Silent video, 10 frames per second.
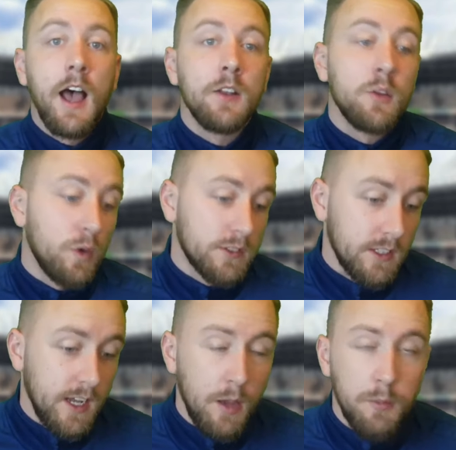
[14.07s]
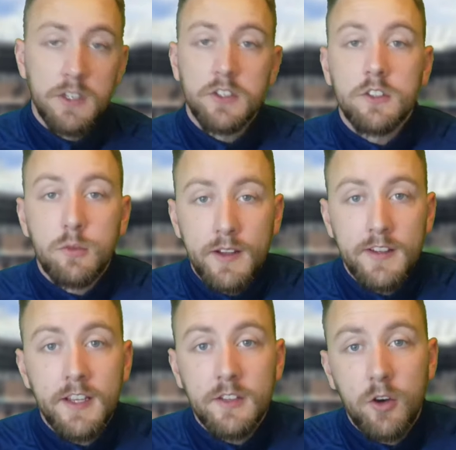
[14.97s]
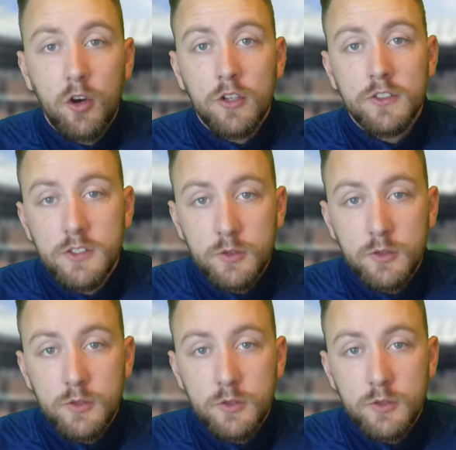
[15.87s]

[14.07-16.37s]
And what's going to happen is on the 28th of August